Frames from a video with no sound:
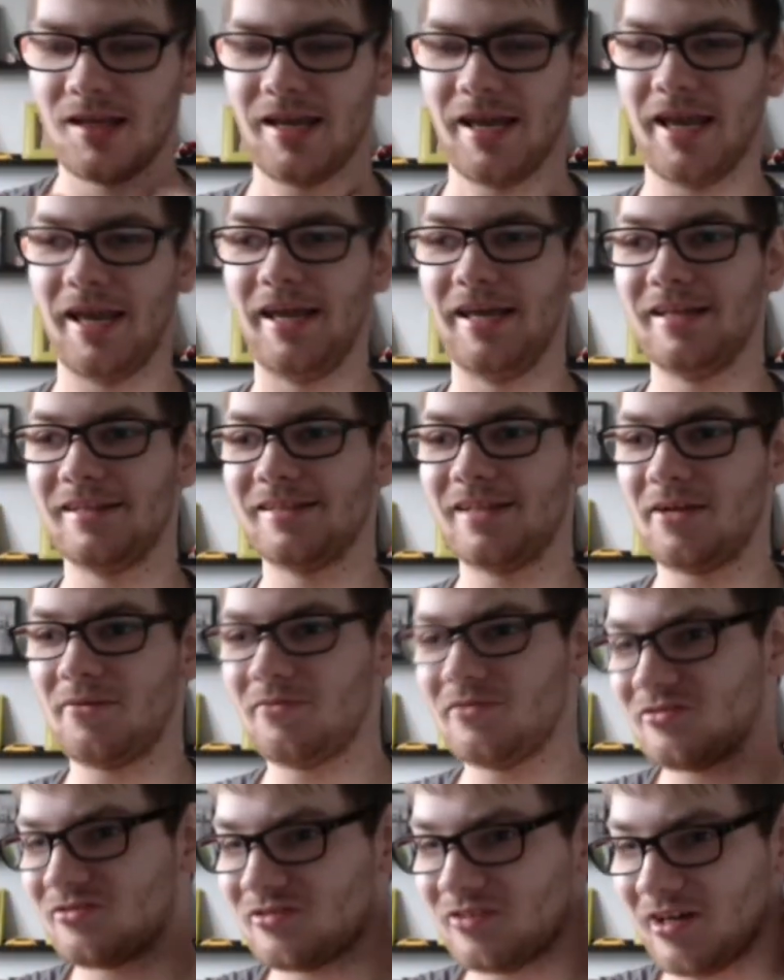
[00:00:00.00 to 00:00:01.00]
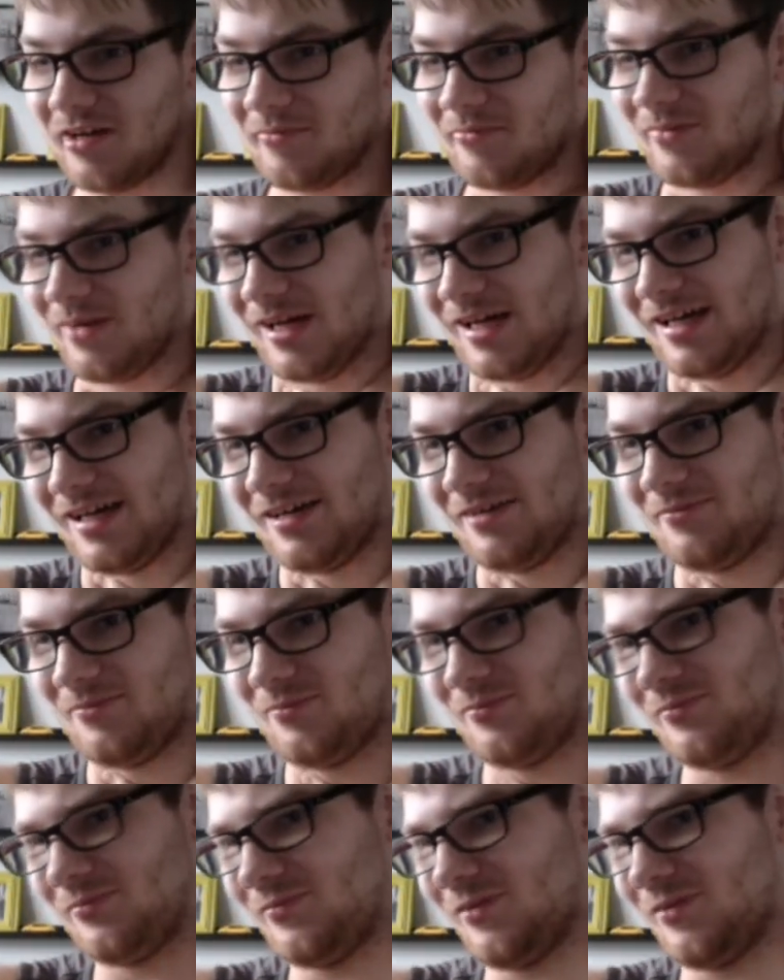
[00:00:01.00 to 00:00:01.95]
and there were some um,